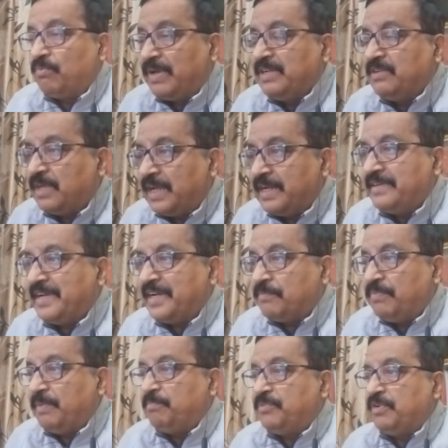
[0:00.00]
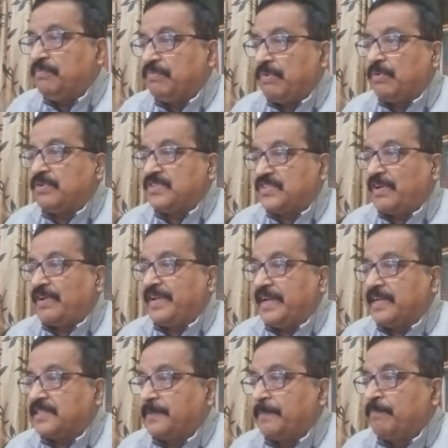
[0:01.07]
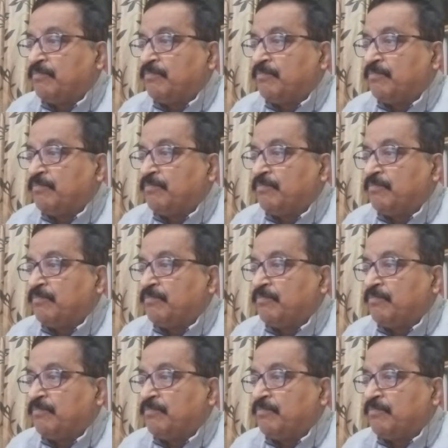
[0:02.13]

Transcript: 154 sonnets.